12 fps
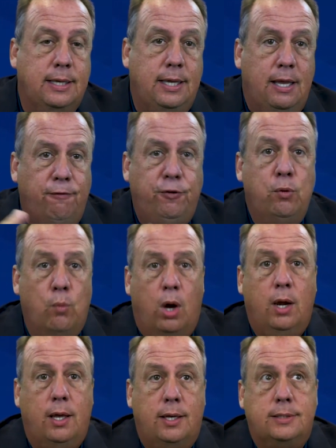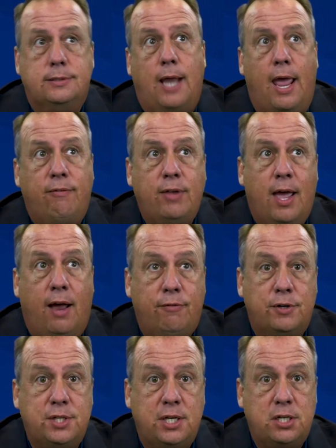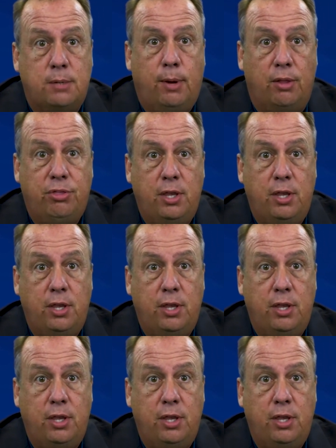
if you want to have a conversation about